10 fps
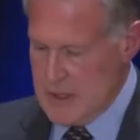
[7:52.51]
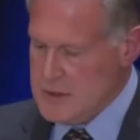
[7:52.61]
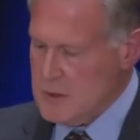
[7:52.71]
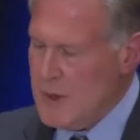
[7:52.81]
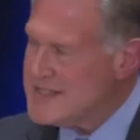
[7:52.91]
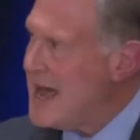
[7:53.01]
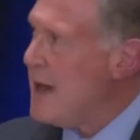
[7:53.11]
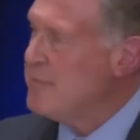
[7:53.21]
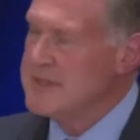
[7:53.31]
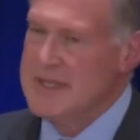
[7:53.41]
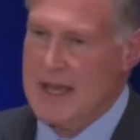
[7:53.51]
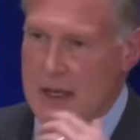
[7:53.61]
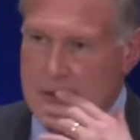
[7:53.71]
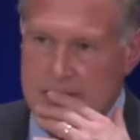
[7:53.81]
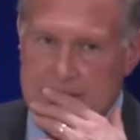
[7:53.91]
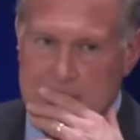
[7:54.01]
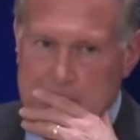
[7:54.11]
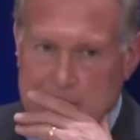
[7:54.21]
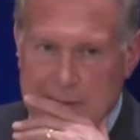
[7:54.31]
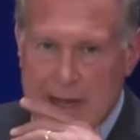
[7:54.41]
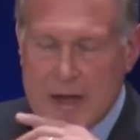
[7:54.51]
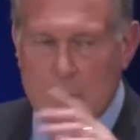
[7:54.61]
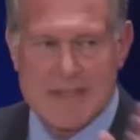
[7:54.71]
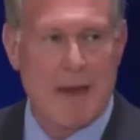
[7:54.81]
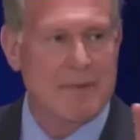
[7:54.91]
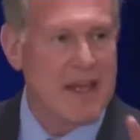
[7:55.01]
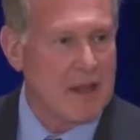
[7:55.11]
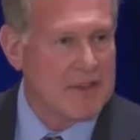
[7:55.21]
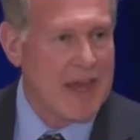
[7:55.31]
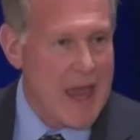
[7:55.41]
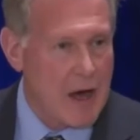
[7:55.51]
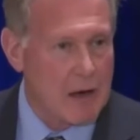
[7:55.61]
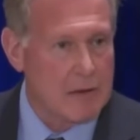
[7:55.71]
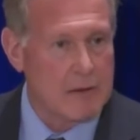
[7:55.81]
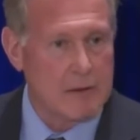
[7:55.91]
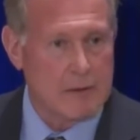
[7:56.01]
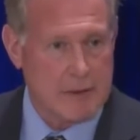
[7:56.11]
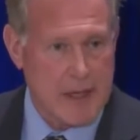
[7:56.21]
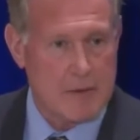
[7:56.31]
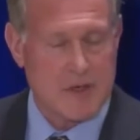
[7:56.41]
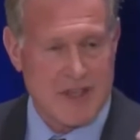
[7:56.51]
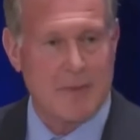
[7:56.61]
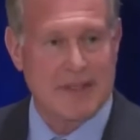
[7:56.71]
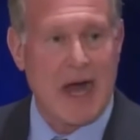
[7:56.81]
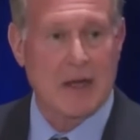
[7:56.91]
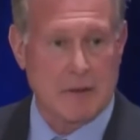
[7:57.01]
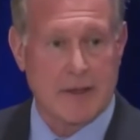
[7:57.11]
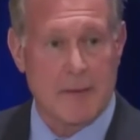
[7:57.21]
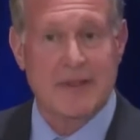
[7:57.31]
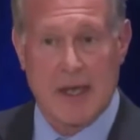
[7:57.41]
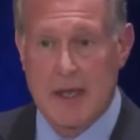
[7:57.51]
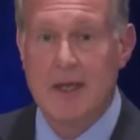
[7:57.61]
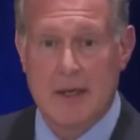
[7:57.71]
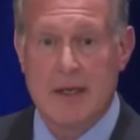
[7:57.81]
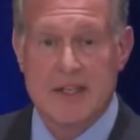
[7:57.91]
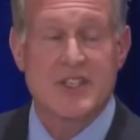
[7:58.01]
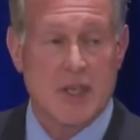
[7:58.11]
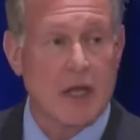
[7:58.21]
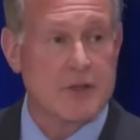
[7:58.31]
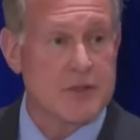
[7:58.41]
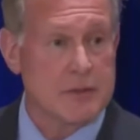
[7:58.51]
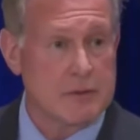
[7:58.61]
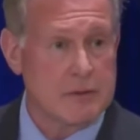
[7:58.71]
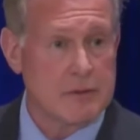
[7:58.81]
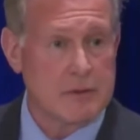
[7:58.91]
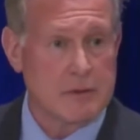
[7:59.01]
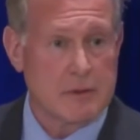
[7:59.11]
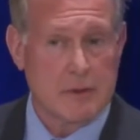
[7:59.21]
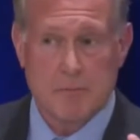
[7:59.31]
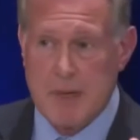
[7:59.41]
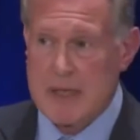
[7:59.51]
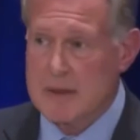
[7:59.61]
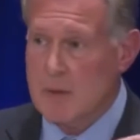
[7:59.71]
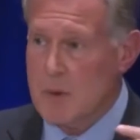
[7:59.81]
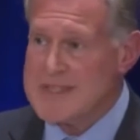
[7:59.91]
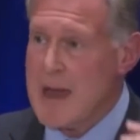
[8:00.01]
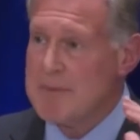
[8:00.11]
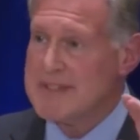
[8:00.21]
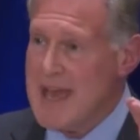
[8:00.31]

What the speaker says: So what's happened to health? I know what's happened to health care, okay, because I'm a doctor, and let me tell you, it sucks. But what's happened to